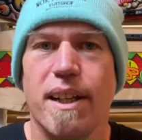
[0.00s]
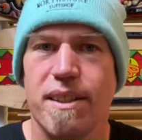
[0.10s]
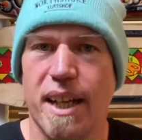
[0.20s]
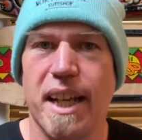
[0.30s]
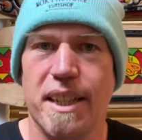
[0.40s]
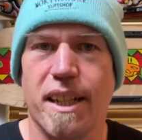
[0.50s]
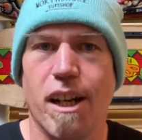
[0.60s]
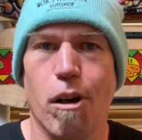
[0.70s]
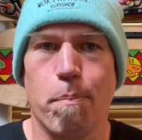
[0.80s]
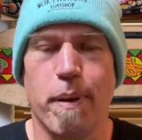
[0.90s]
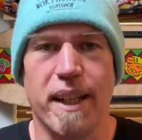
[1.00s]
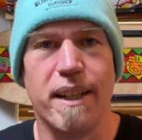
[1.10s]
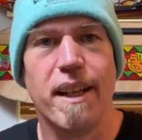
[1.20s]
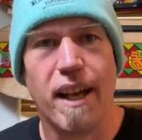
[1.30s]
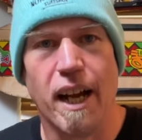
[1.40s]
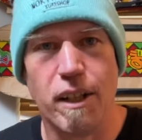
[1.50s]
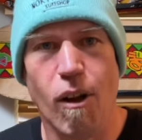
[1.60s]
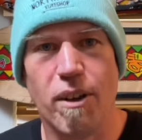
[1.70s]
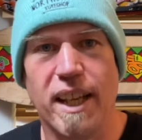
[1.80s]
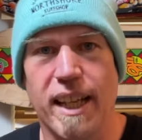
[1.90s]
to hit the coping and
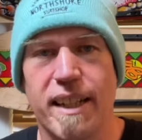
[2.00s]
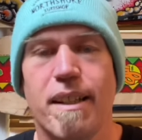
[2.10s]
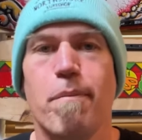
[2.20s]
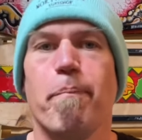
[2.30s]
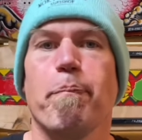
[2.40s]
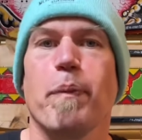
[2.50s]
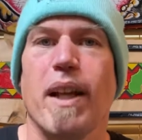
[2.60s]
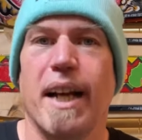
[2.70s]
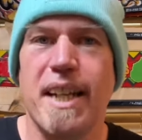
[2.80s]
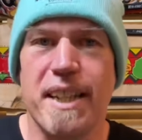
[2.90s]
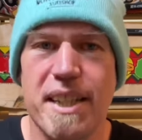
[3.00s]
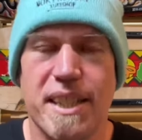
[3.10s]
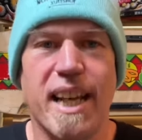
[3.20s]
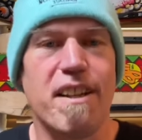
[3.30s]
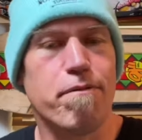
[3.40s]
lock in, and then this gave